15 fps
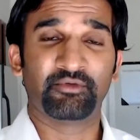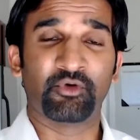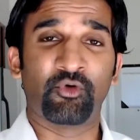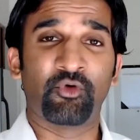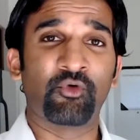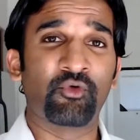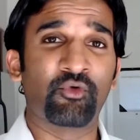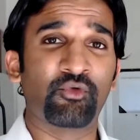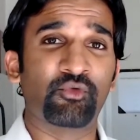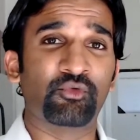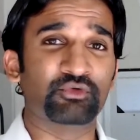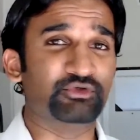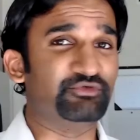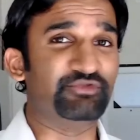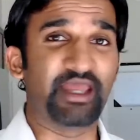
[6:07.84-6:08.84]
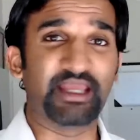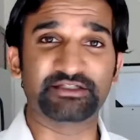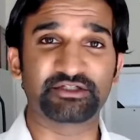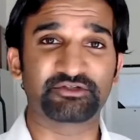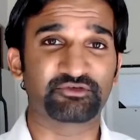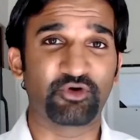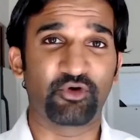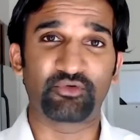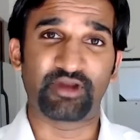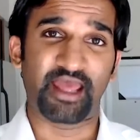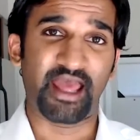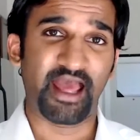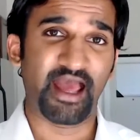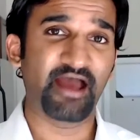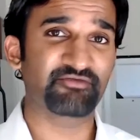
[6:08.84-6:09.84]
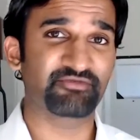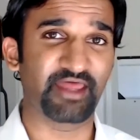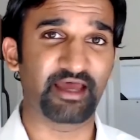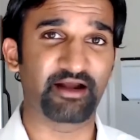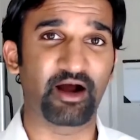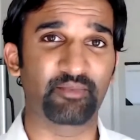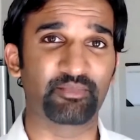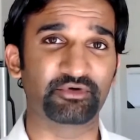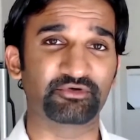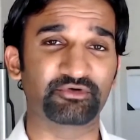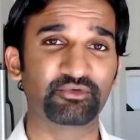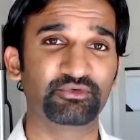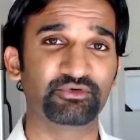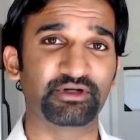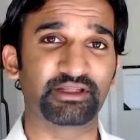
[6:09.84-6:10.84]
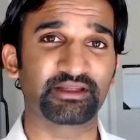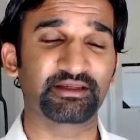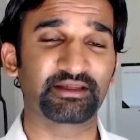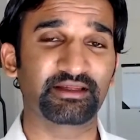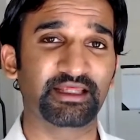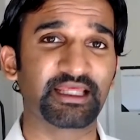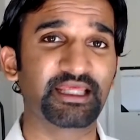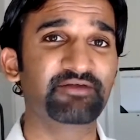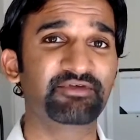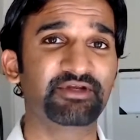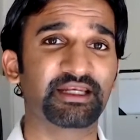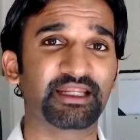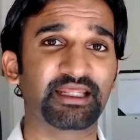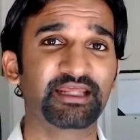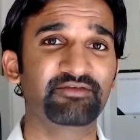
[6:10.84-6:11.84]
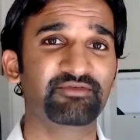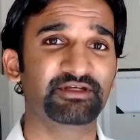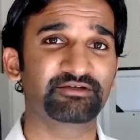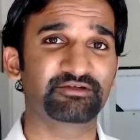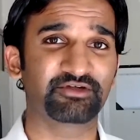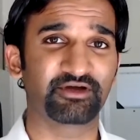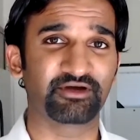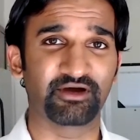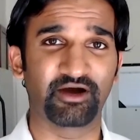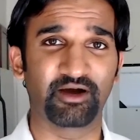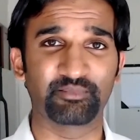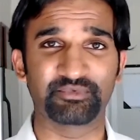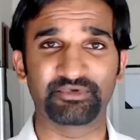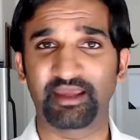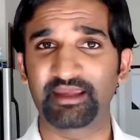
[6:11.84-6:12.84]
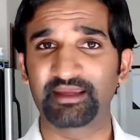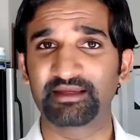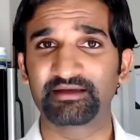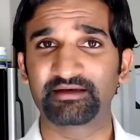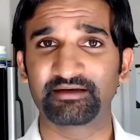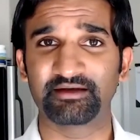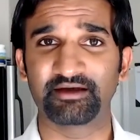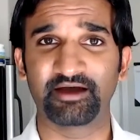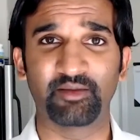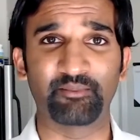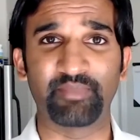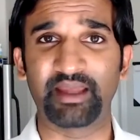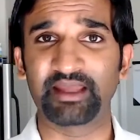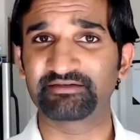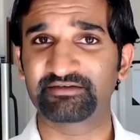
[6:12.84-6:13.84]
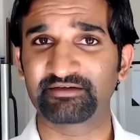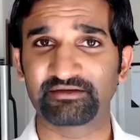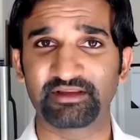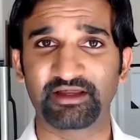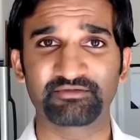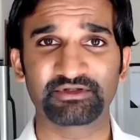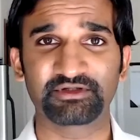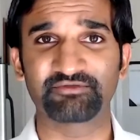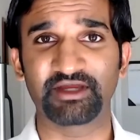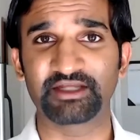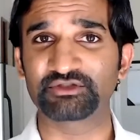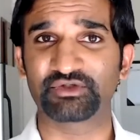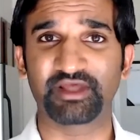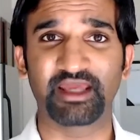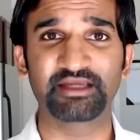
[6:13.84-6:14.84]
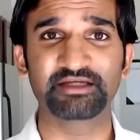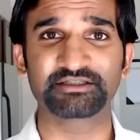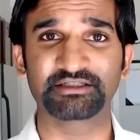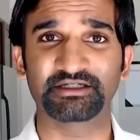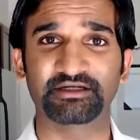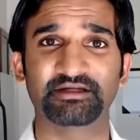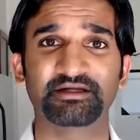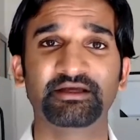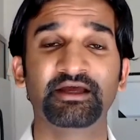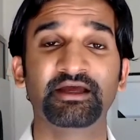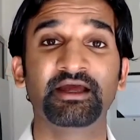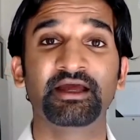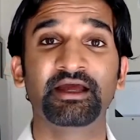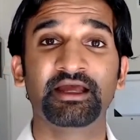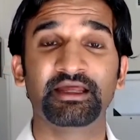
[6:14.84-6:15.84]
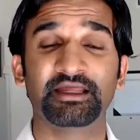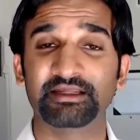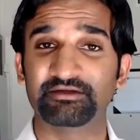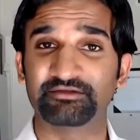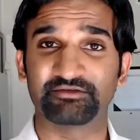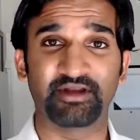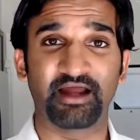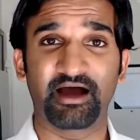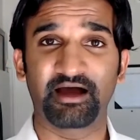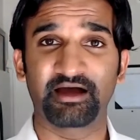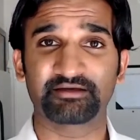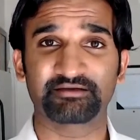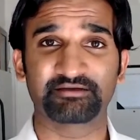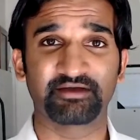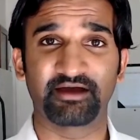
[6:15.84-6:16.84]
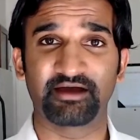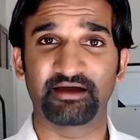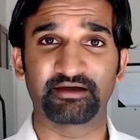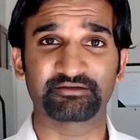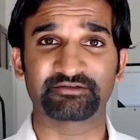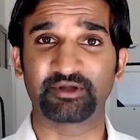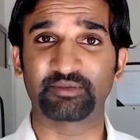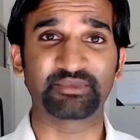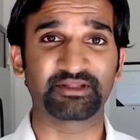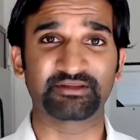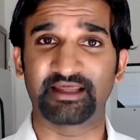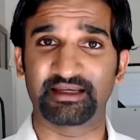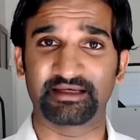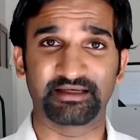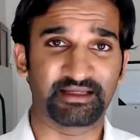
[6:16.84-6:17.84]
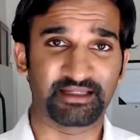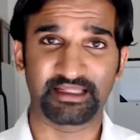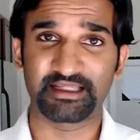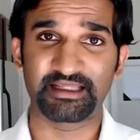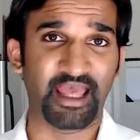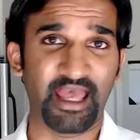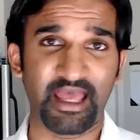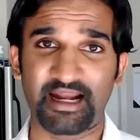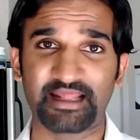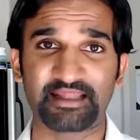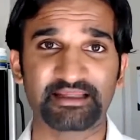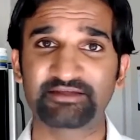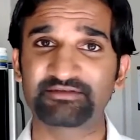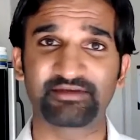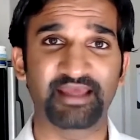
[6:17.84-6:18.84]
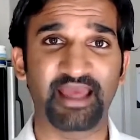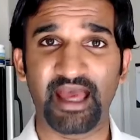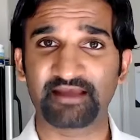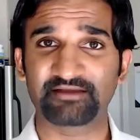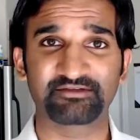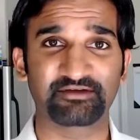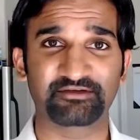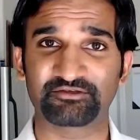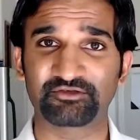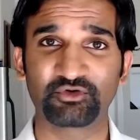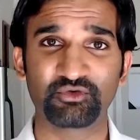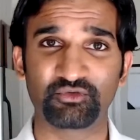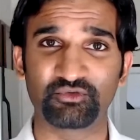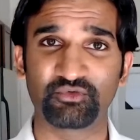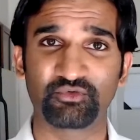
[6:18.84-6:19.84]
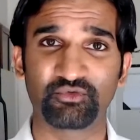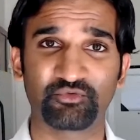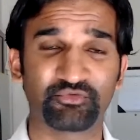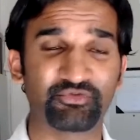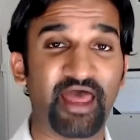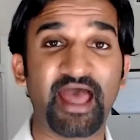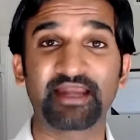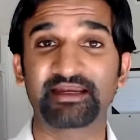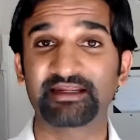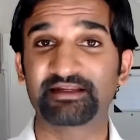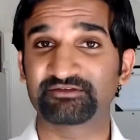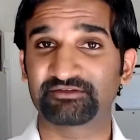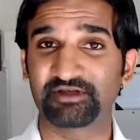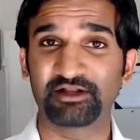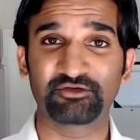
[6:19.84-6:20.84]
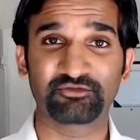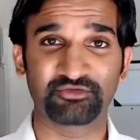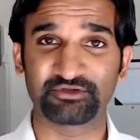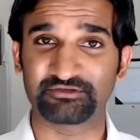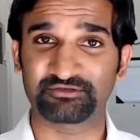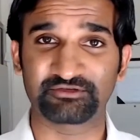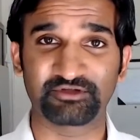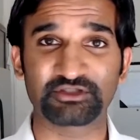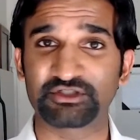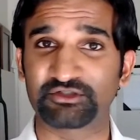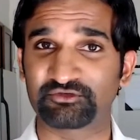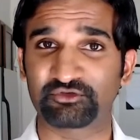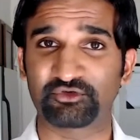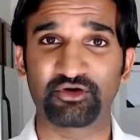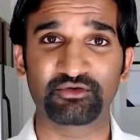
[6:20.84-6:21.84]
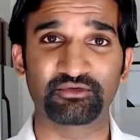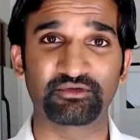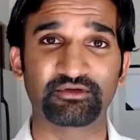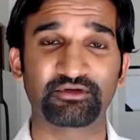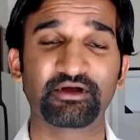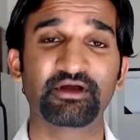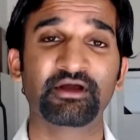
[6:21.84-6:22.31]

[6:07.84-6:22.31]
who they just don't have that opportunity. Even to obtain a basic level of education is not something that he had easy access to. That itself is such a struggle.